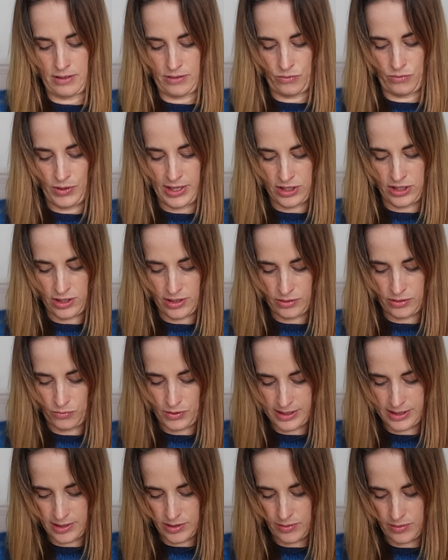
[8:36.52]
which are the
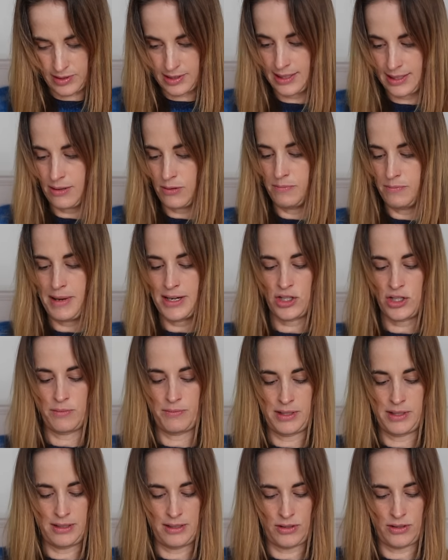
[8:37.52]
ones with the little
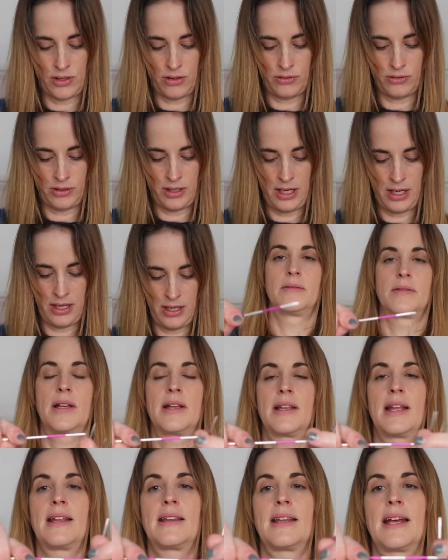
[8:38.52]
measurements on.
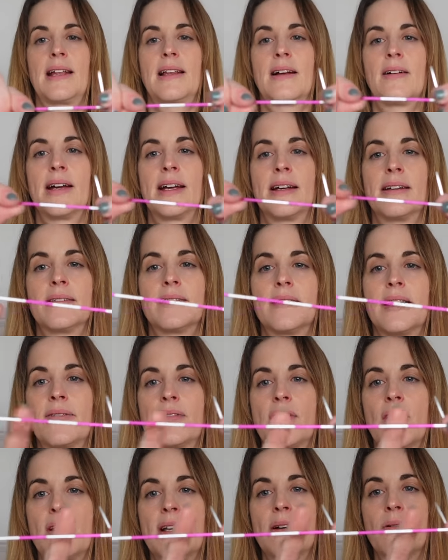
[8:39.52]
They're like, they've
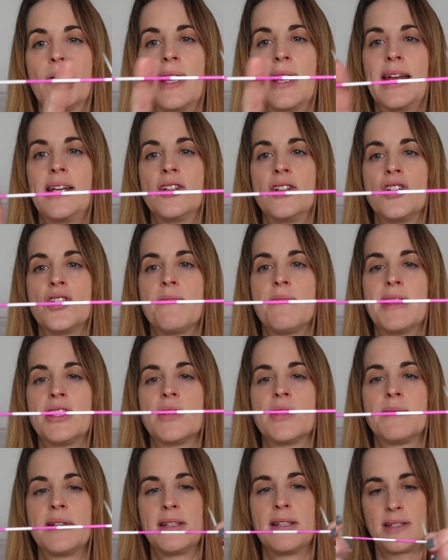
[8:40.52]
got little inch
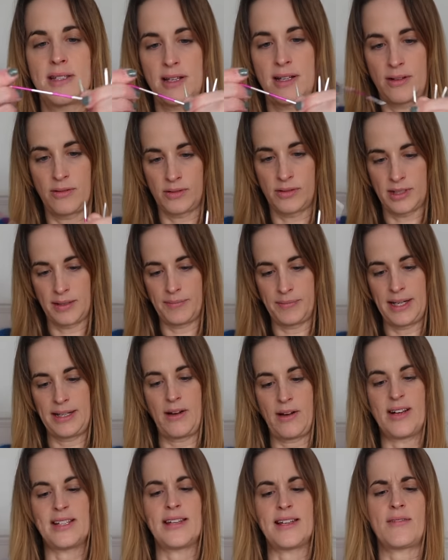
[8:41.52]
measurements along them. They're
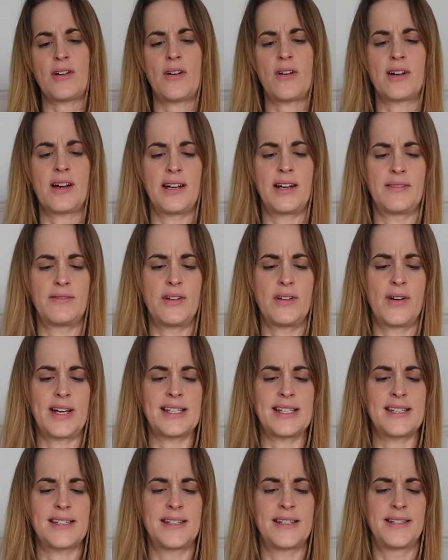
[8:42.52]
nice. They've got a kind of
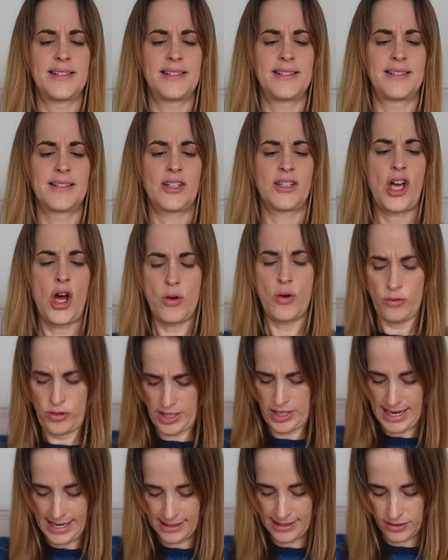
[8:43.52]
nice
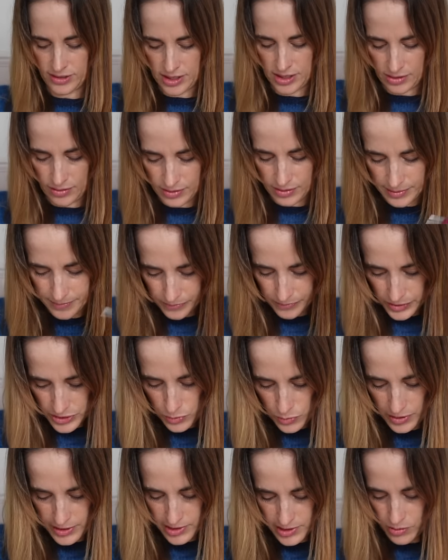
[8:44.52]
coating to them, which
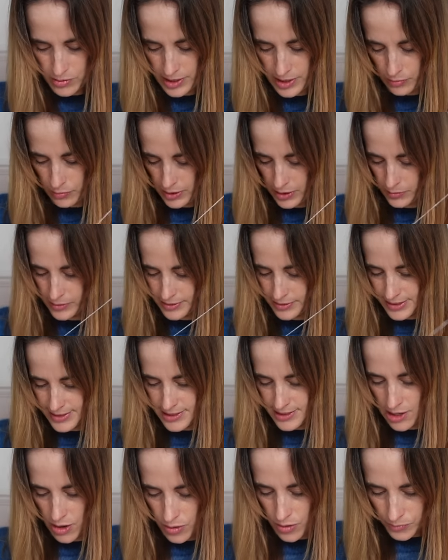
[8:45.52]
works quite well with this
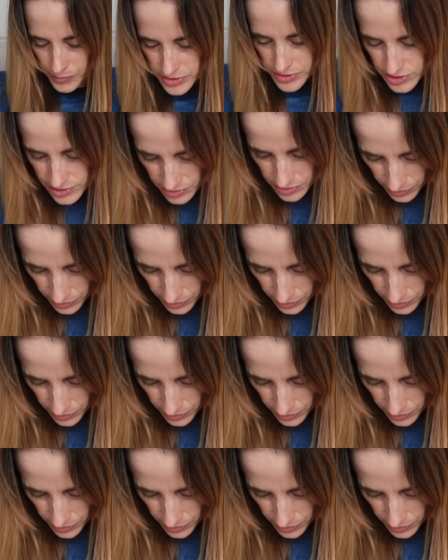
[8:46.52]
yarn, which is